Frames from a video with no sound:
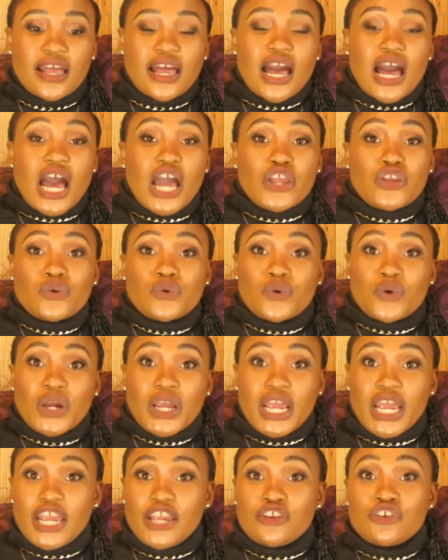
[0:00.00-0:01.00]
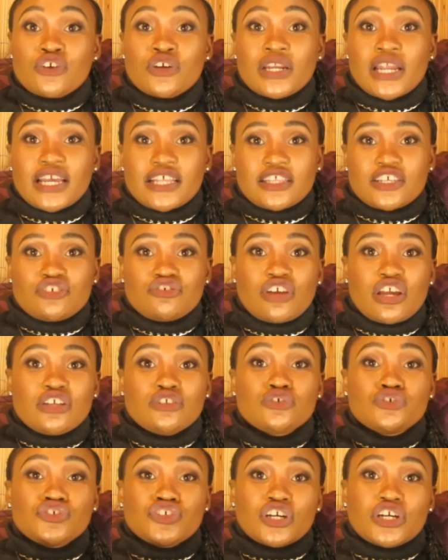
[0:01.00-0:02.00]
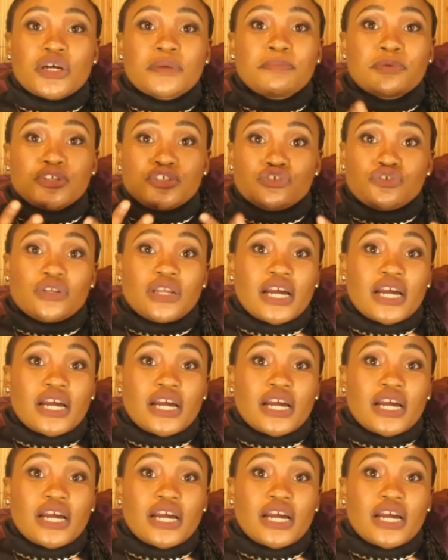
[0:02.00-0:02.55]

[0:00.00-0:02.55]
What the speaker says: are you okay? You know, like they're trying to check up on you,